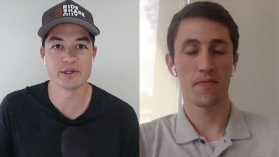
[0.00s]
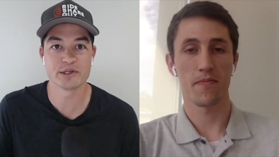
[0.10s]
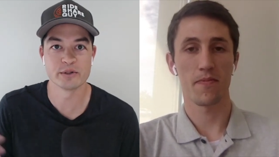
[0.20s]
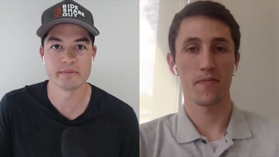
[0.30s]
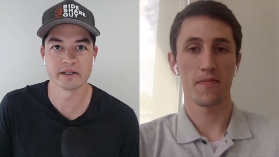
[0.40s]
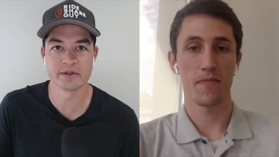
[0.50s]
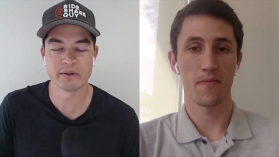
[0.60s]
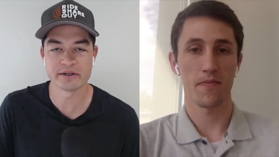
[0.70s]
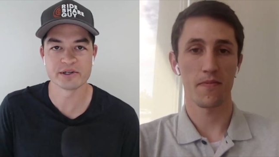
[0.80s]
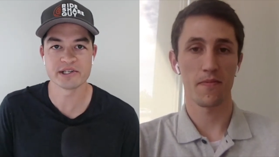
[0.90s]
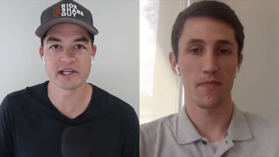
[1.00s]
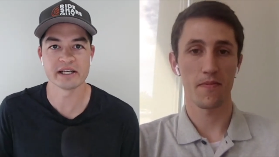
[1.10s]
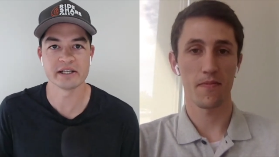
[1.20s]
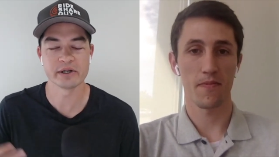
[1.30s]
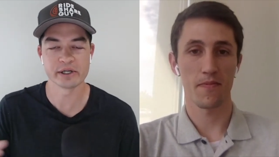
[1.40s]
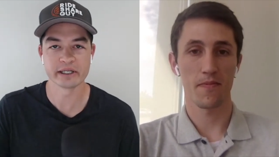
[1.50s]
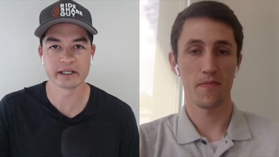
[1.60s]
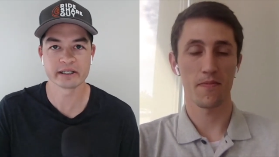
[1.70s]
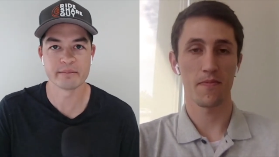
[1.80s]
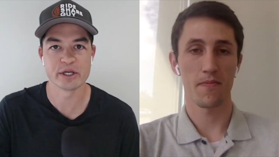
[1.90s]
Speaker 1: assuming on the renter side. You know, you're going to
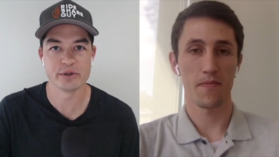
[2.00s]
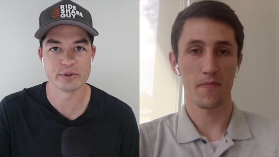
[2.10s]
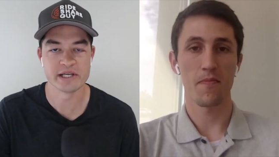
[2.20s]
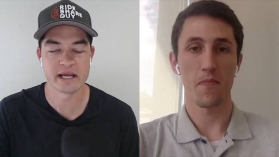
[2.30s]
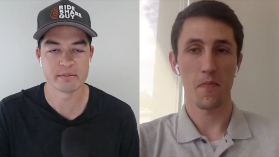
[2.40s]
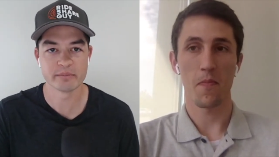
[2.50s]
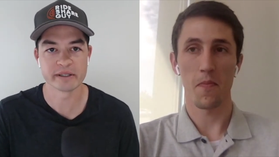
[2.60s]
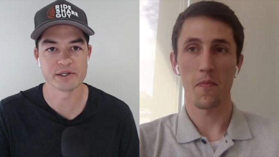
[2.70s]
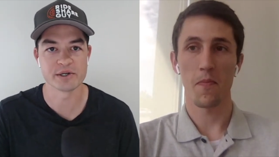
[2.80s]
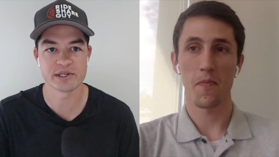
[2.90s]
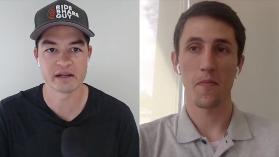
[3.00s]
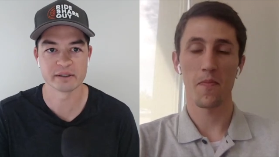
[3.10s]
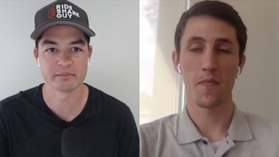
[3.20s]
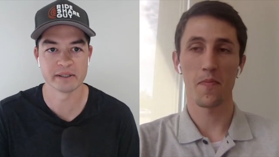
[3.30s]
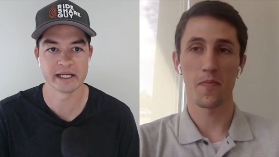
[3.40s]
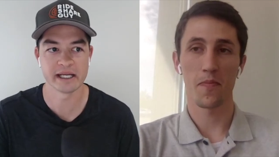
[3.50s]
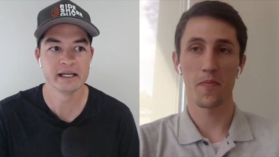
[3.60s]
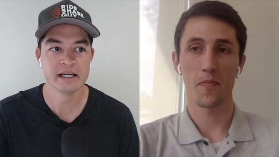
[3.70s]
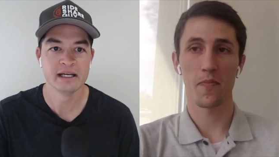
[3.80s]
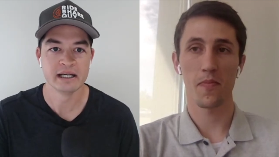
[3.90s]
come and use Neighbor because you're saving money,
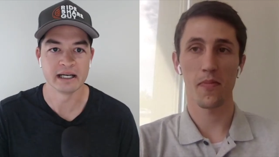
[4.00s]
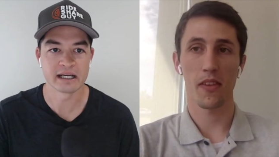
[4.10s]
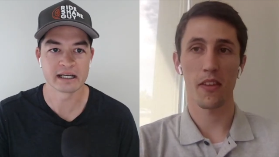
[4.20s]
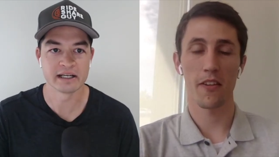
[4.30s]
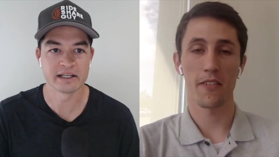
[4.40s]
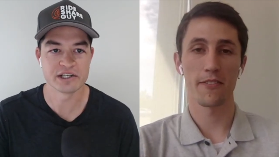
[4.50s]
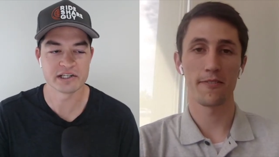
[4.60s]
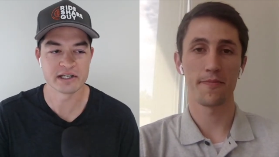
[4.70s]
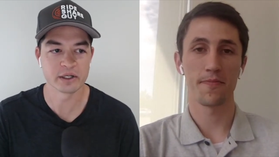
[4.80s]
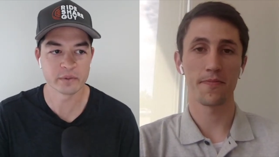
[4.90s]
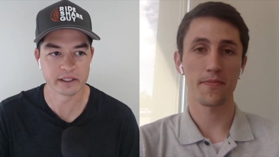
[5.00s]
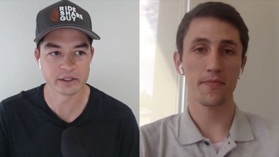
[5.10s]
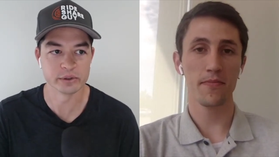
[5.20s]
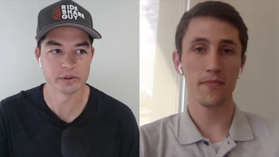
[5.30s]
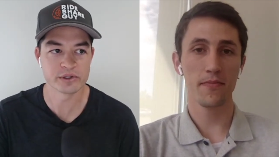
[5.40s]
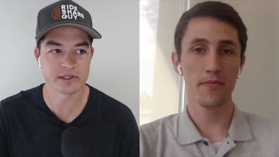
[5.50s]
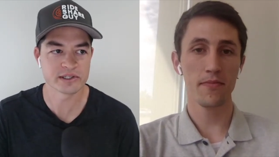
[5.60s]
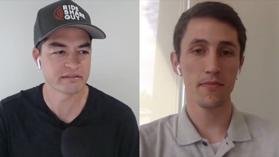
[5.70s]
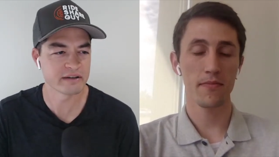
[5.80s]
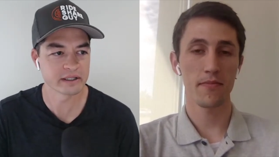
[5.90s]
and I kind of just did a quick Google search.
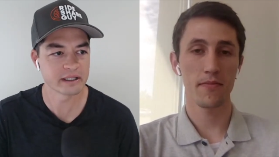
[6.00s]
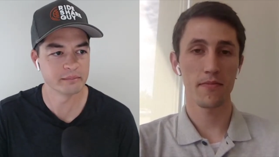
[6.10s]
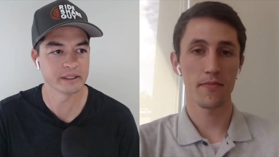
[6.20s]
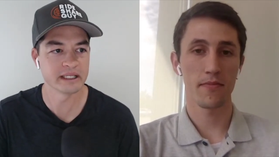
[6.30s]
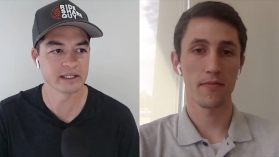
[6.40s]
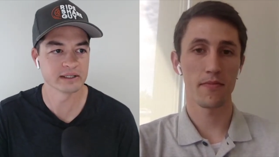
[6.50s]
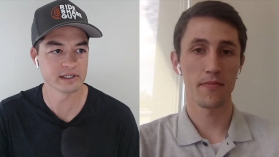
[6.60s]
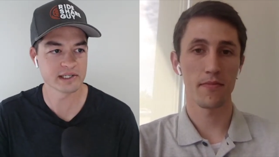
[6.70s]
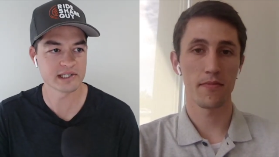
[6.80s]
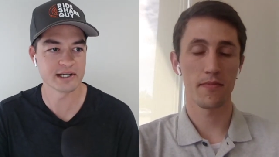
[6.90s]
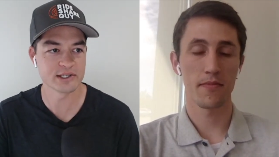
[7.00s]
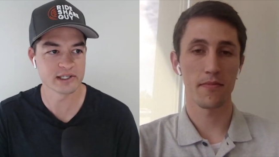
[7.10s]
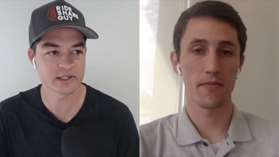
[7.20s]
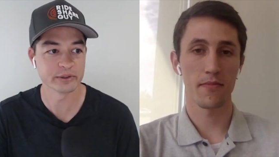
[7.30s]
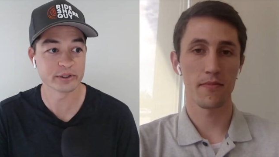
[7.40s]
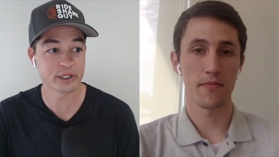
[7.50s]
I found a company here in Los Angeles called